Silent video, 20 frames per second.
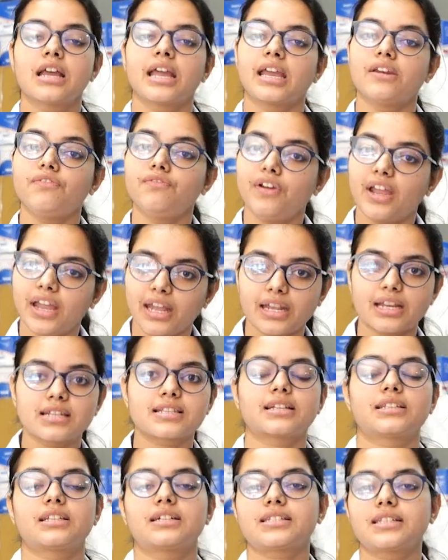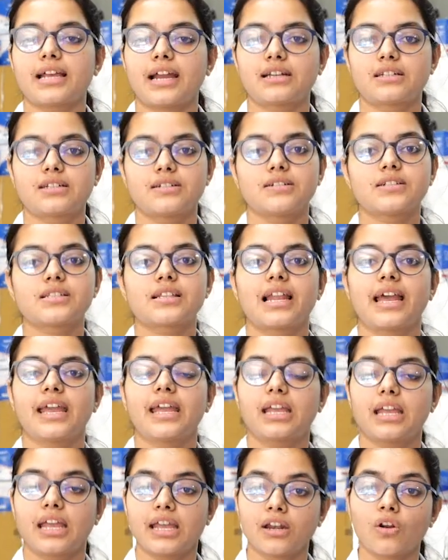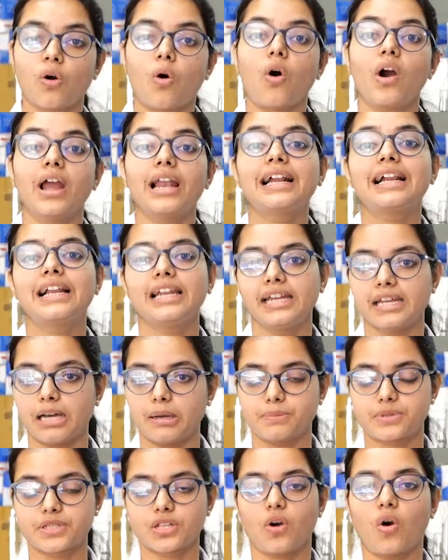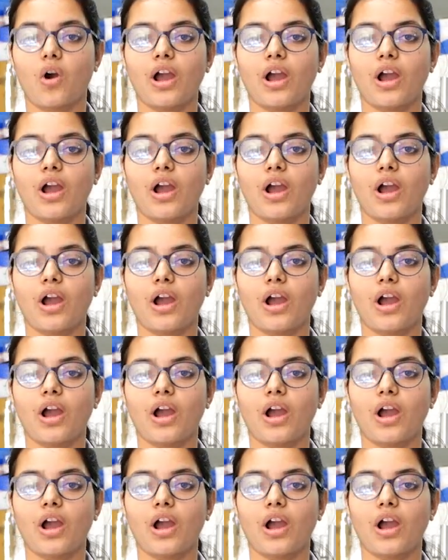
in various other sectors, like in oil cleanups.